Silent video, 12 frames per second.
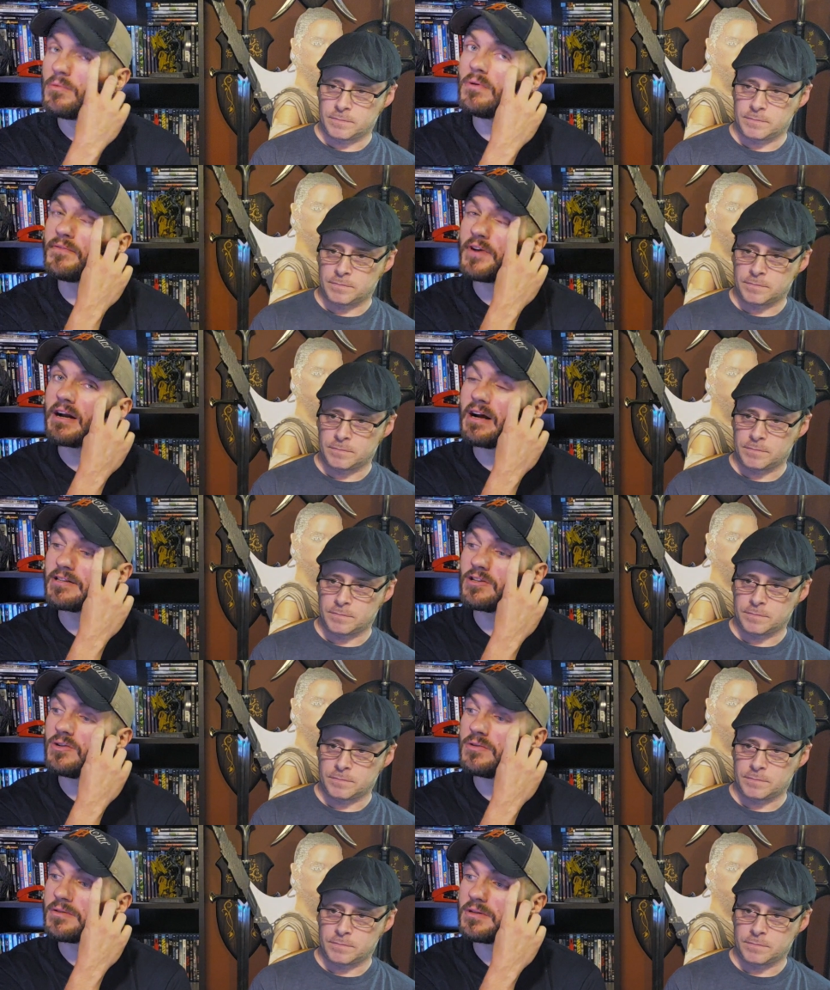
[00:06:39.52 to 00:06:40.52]
Speaker 1: figure out
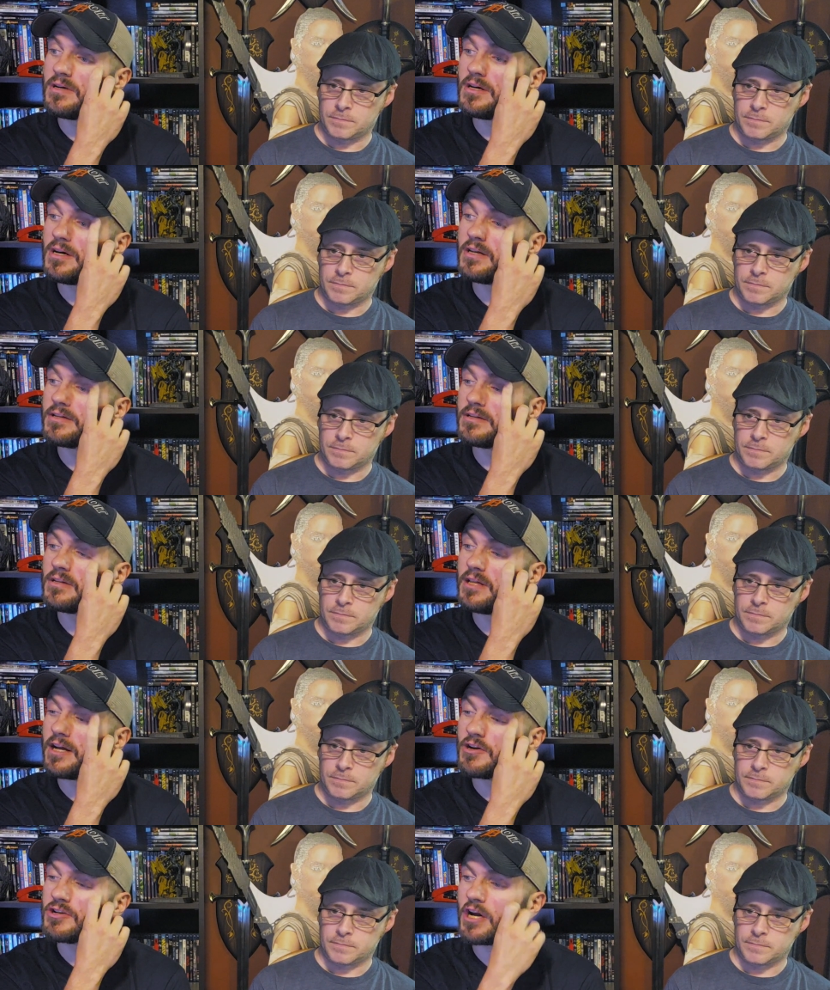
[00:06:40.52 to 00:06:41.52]
though. Uh, the the
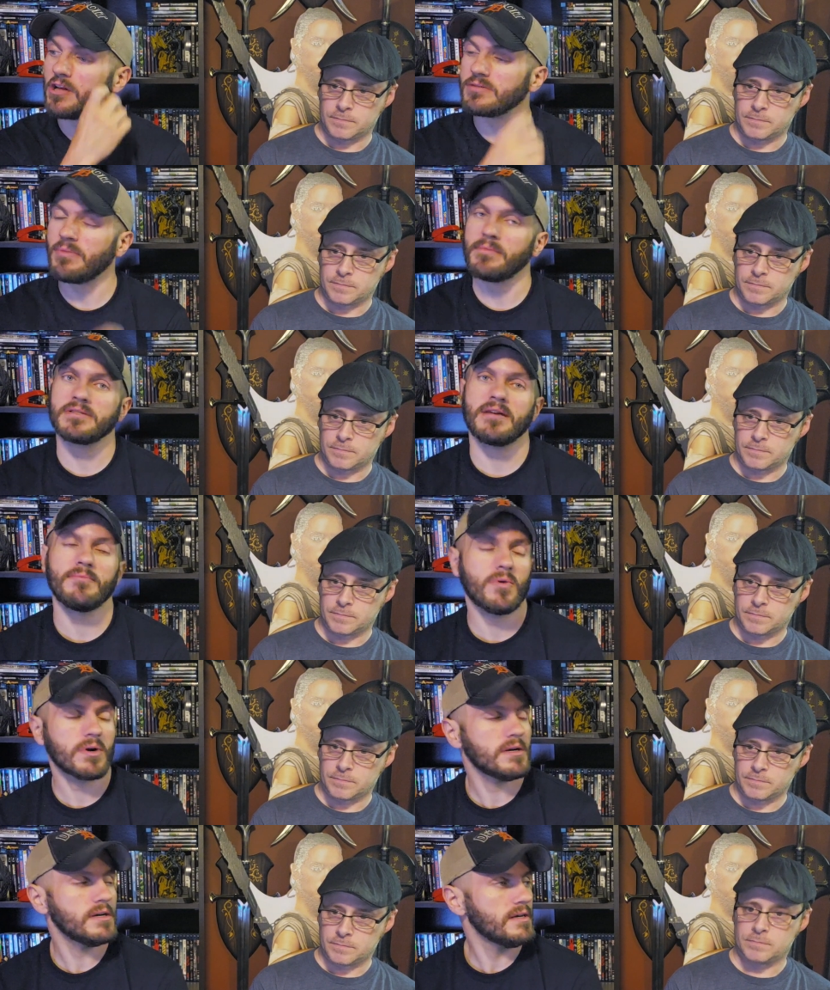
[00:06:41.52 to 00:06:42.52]
later trailers probably say
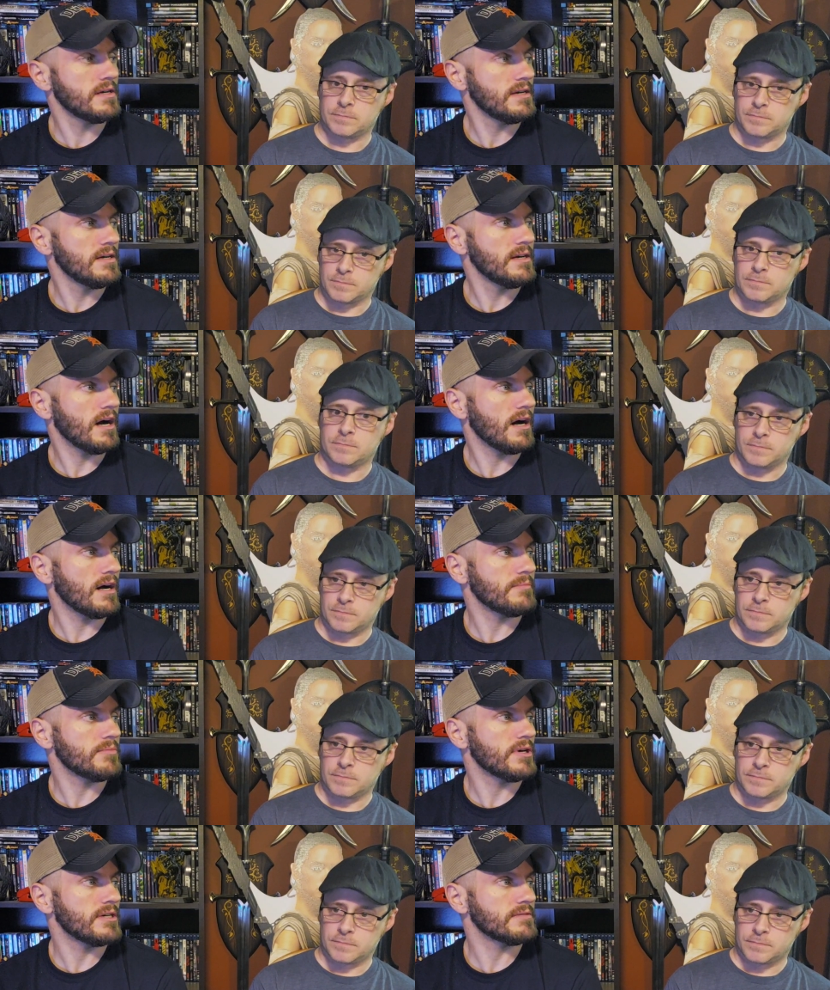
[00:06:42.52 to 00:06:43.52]
more. Uh,
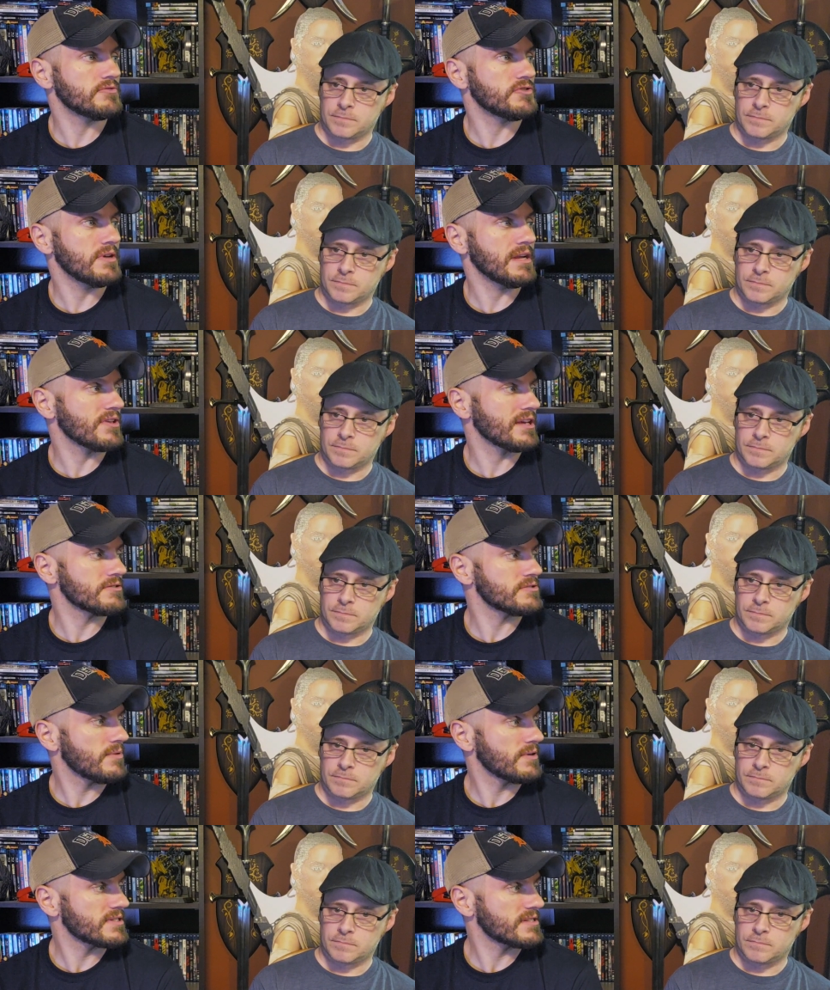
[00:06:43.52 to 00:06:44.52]
but anything else you
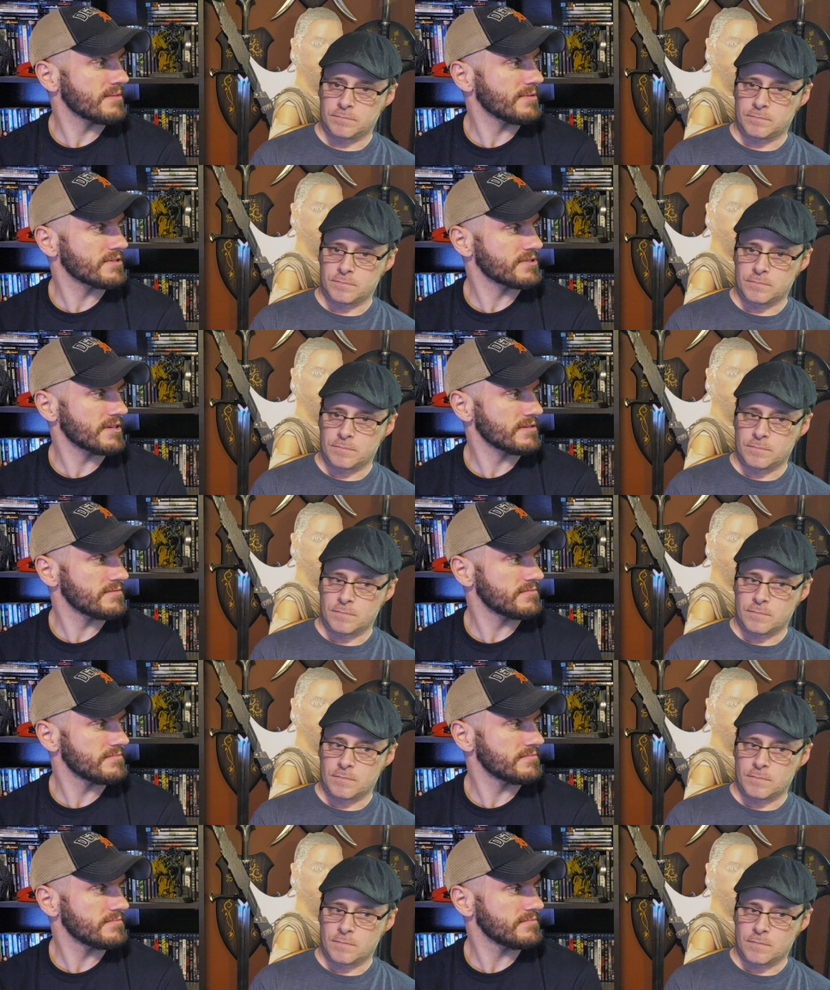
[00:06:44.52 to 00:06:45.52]
want to say about the trailer?
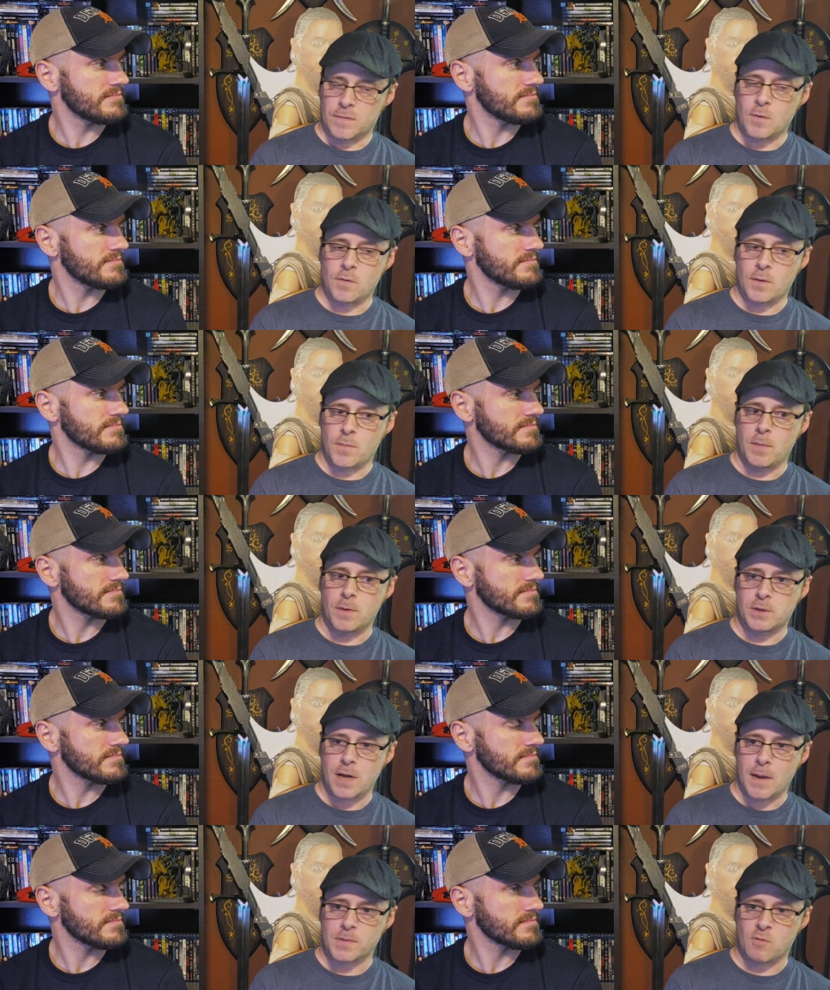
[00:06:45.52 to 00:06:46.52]
Speaker 2: The, the booby
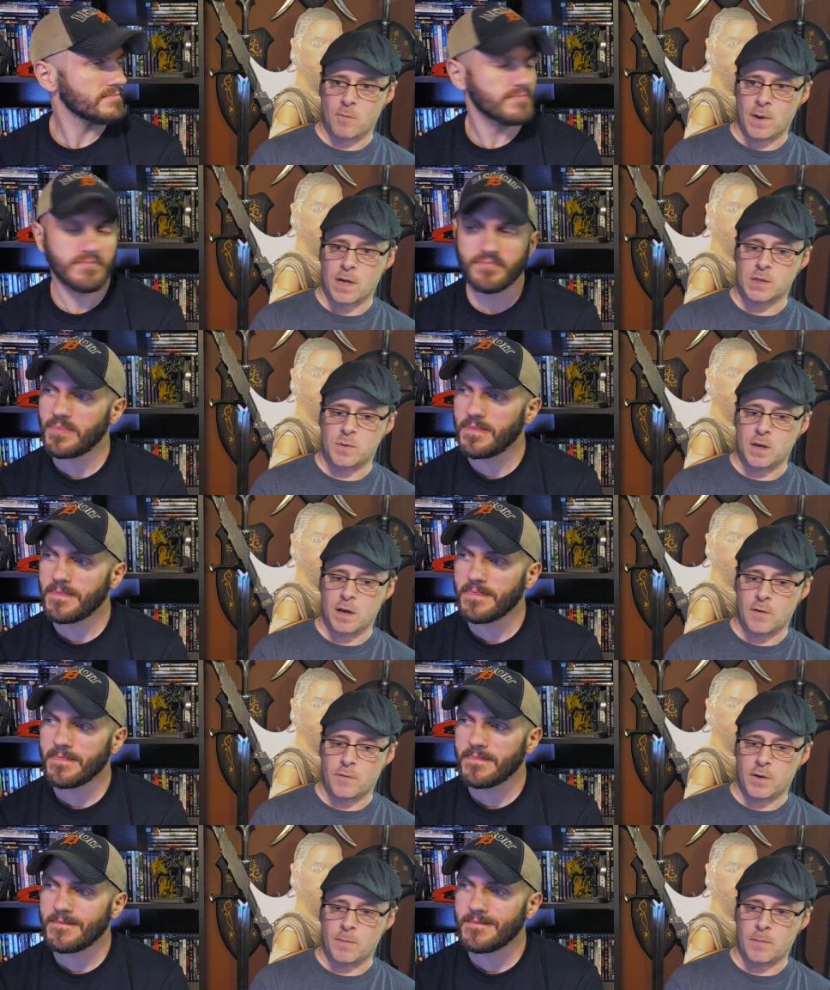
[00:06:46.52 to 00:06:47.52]
traps reminds me
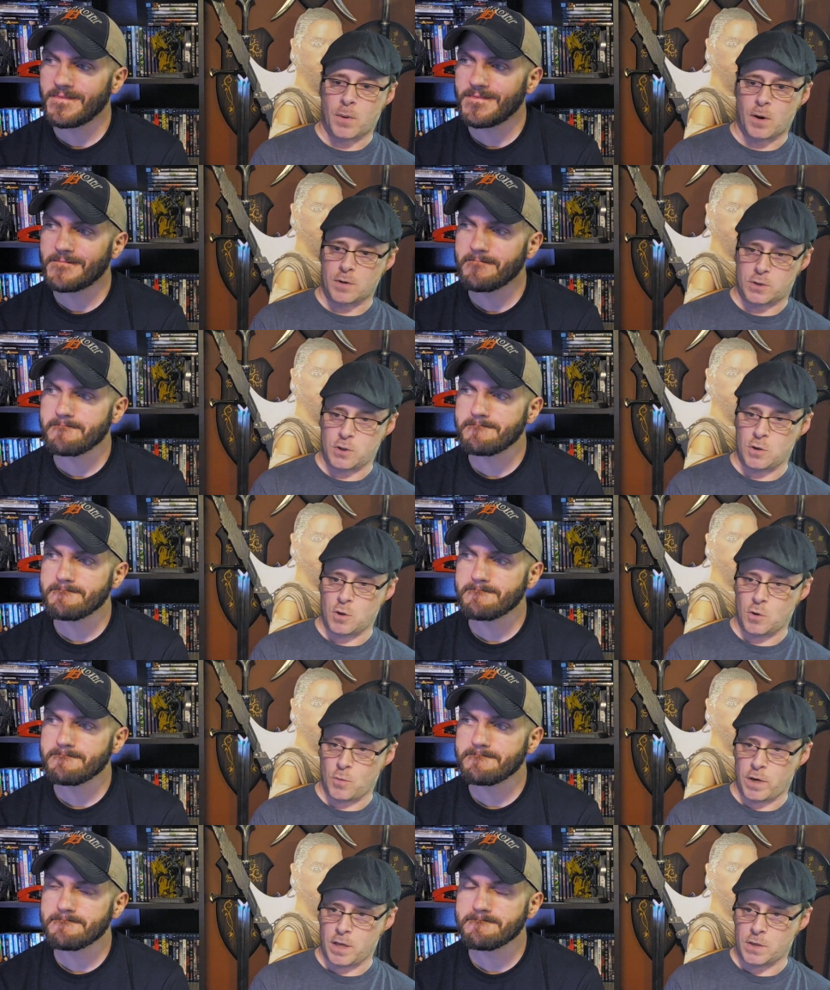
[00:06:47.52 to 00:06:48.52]
of in part two
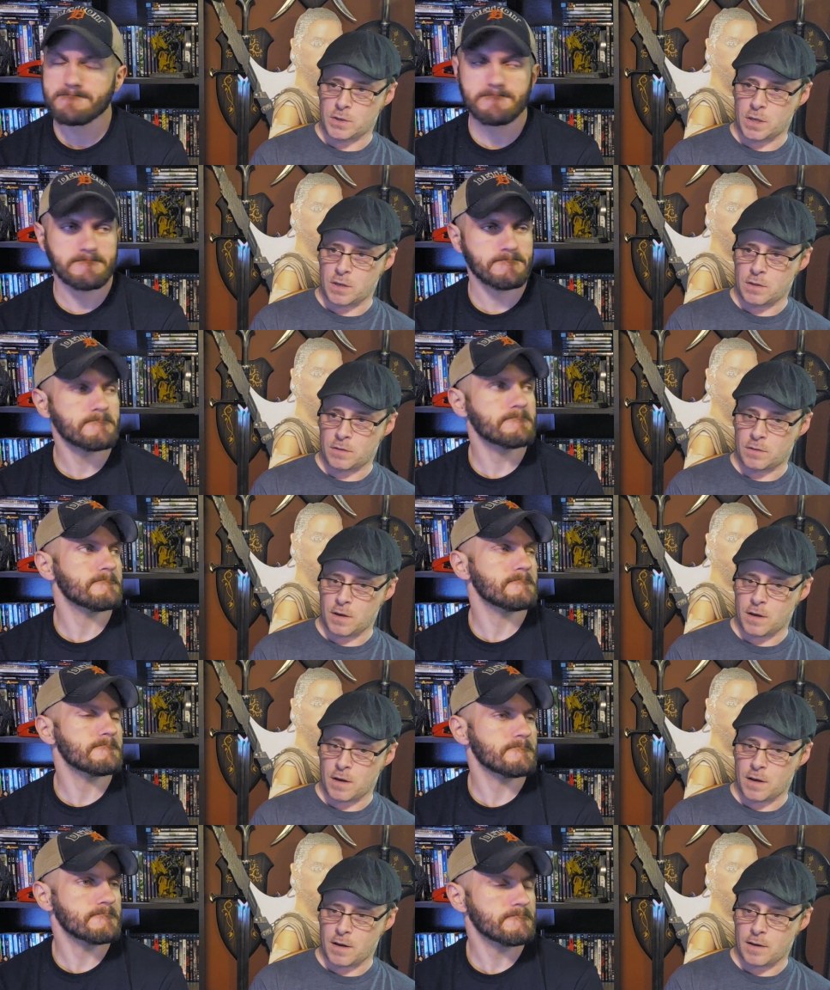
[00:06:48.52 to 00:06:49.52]
when he's in
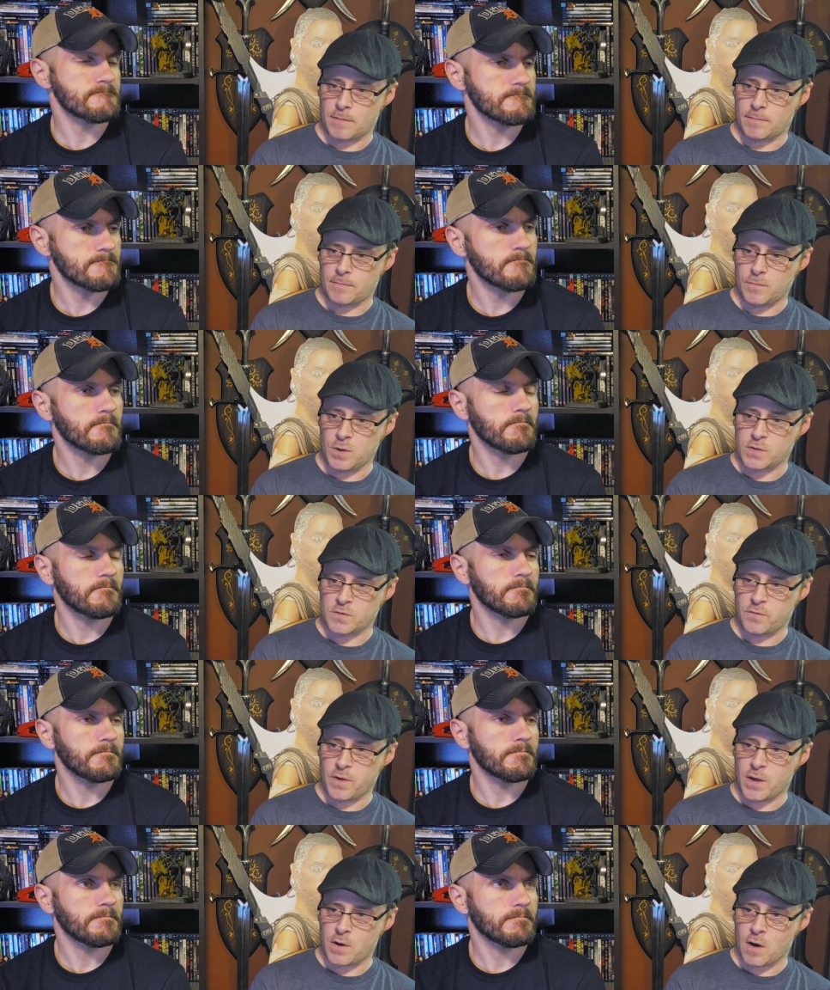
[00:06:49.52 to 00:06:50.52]
uh, when he's in
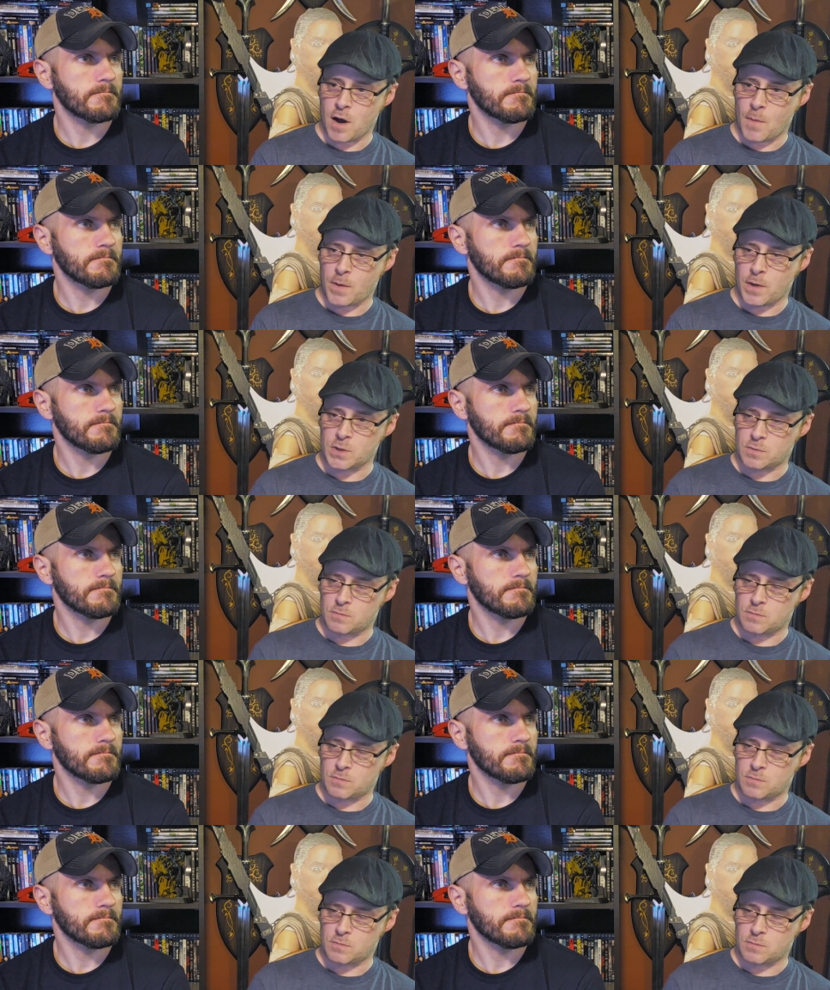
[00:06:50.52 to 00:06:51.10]
Vietnam and he's